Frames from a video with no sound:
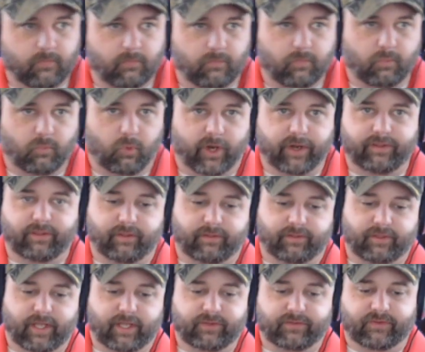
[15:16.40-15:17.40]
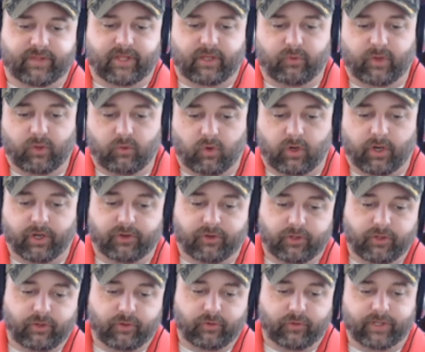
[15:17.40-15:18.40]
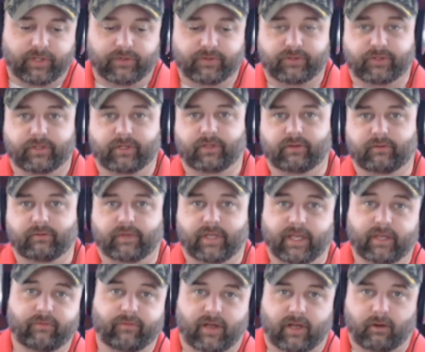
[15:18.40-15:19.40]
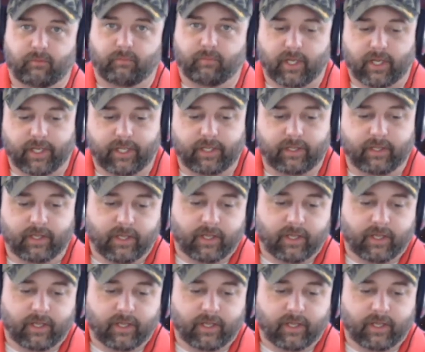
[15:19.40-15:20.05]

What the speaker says: one of the things that we want to do is to give our money